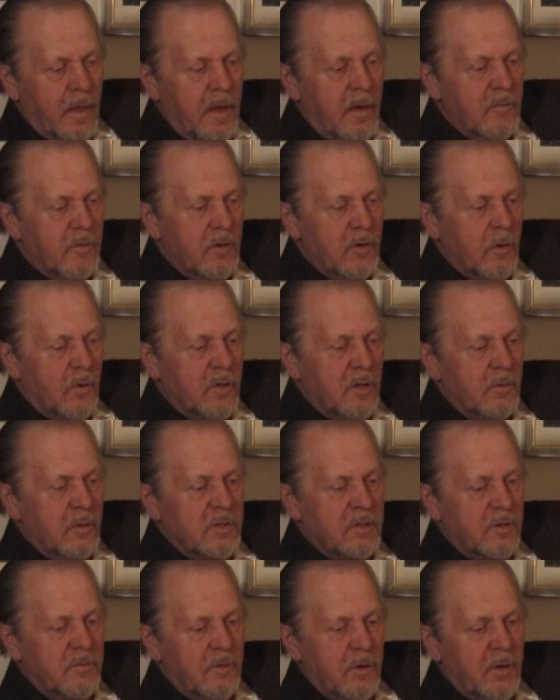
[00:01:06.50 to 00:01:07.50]
Even though there
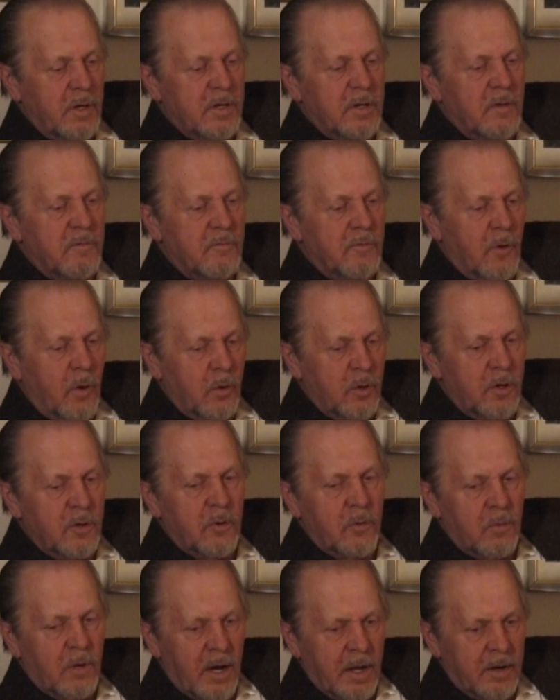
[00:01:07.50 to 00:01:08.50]
was a very
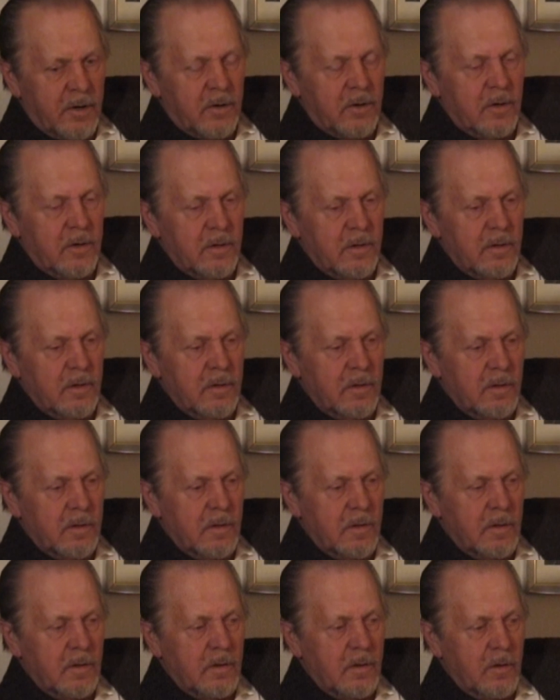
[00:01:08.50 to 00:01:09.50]
devoted writer
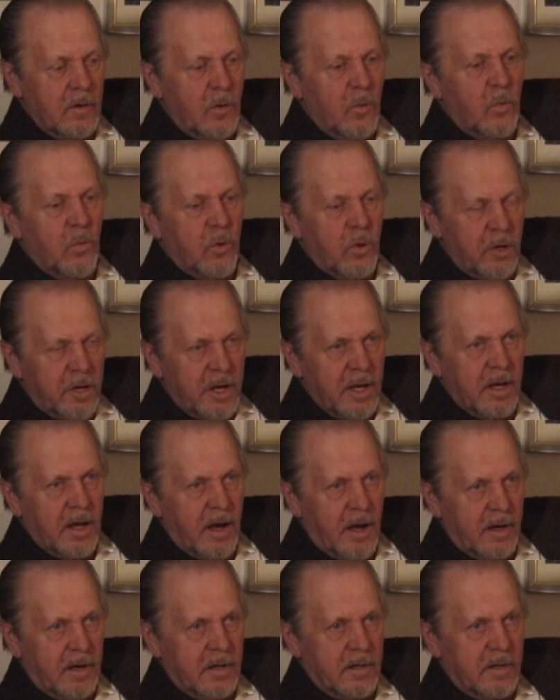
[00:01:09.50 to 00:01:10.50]
working
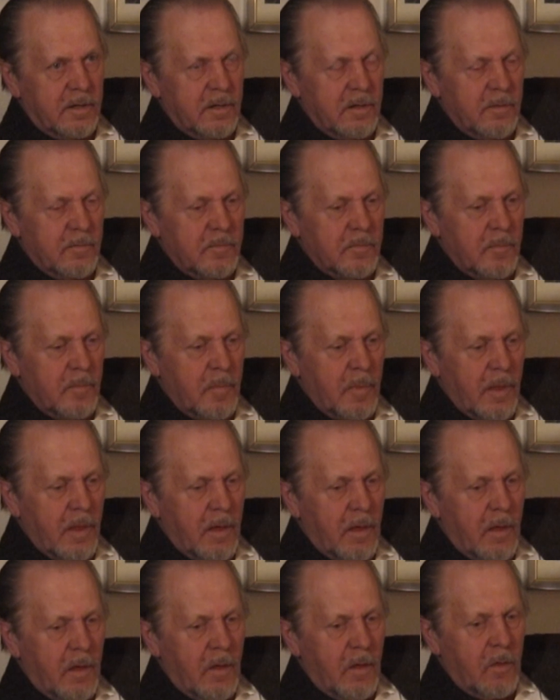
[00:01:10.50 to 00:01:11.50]
on it,
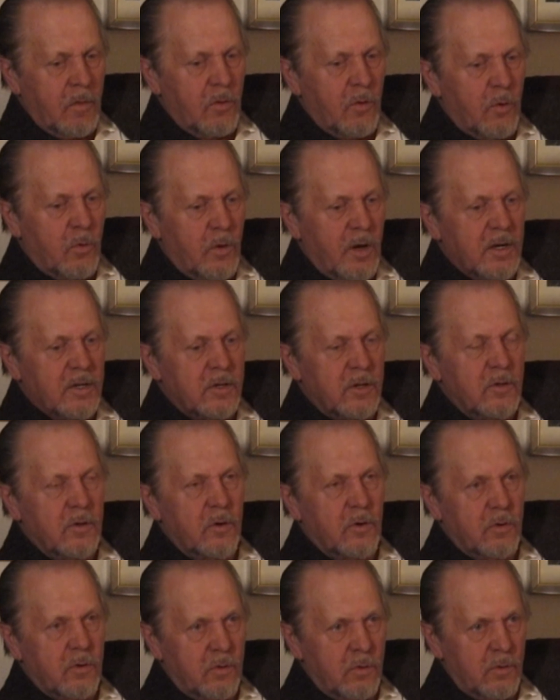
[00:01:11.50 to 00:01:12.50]
the rest of
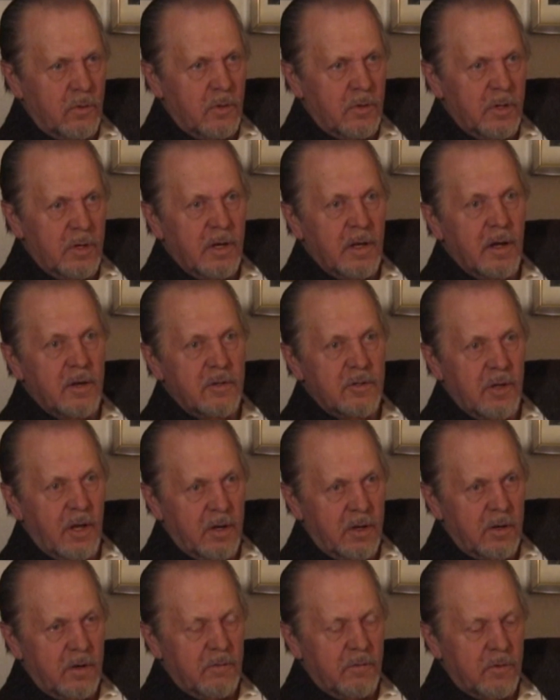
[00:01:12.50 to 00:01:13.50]
the crew or the
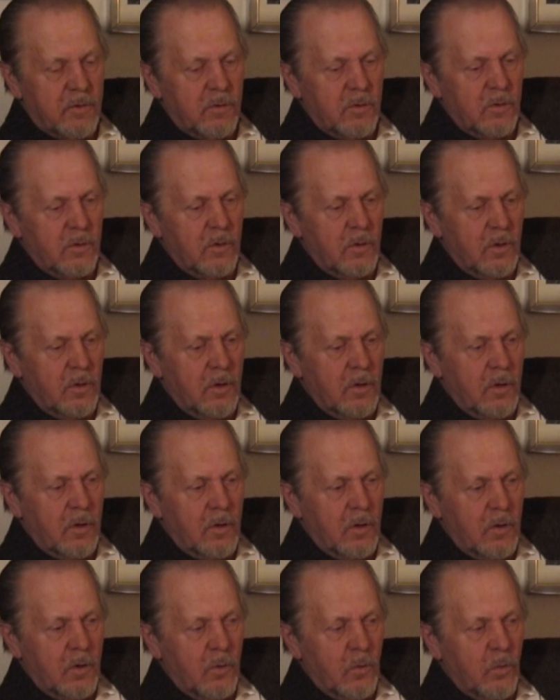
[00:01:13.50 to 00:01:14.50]
executive crew
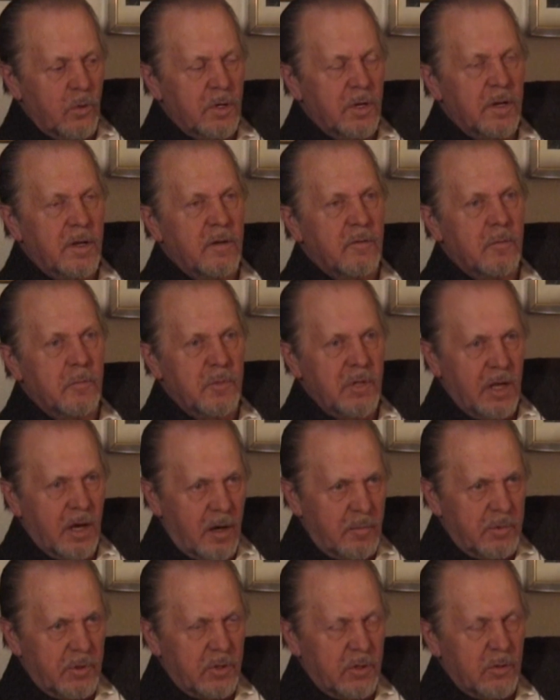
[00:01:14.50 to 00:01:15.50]
wouldn't give him the
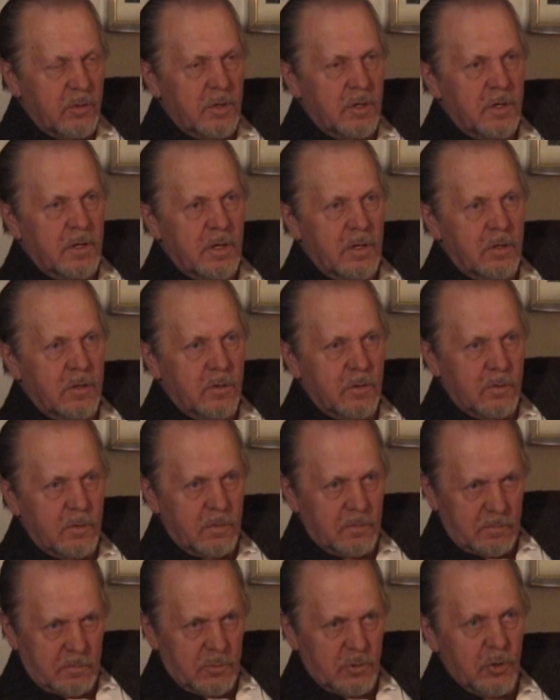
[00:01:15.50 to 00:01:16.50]
opportunity
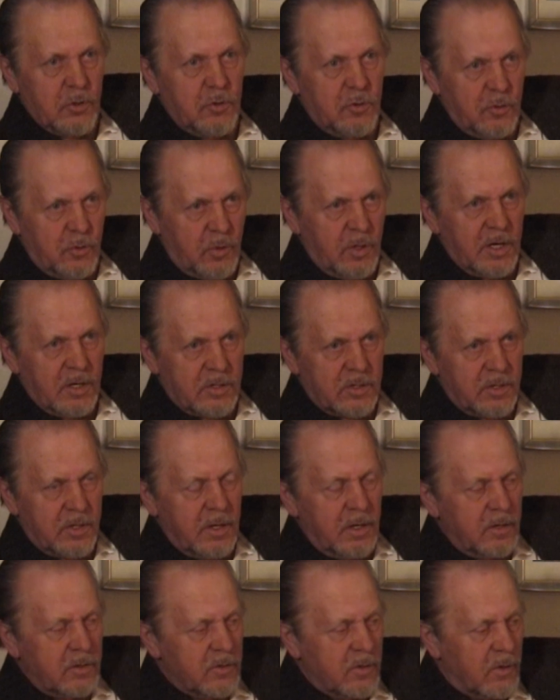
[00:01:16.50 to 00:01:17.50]
to, to do his
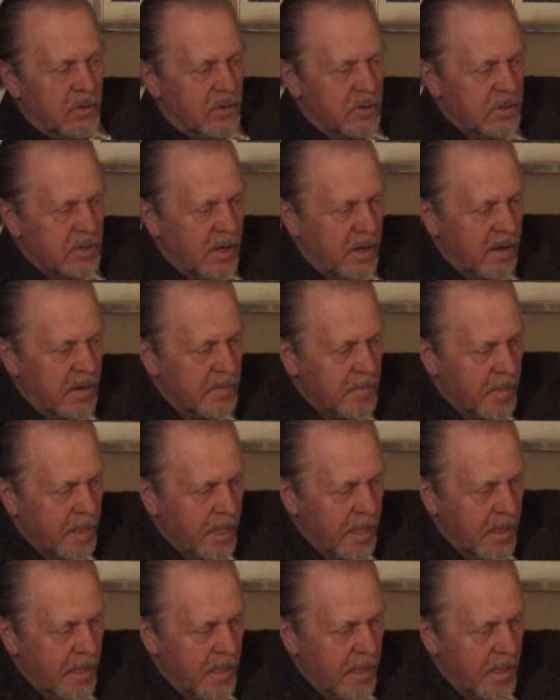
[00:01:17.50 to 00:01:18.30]
thing, so to say.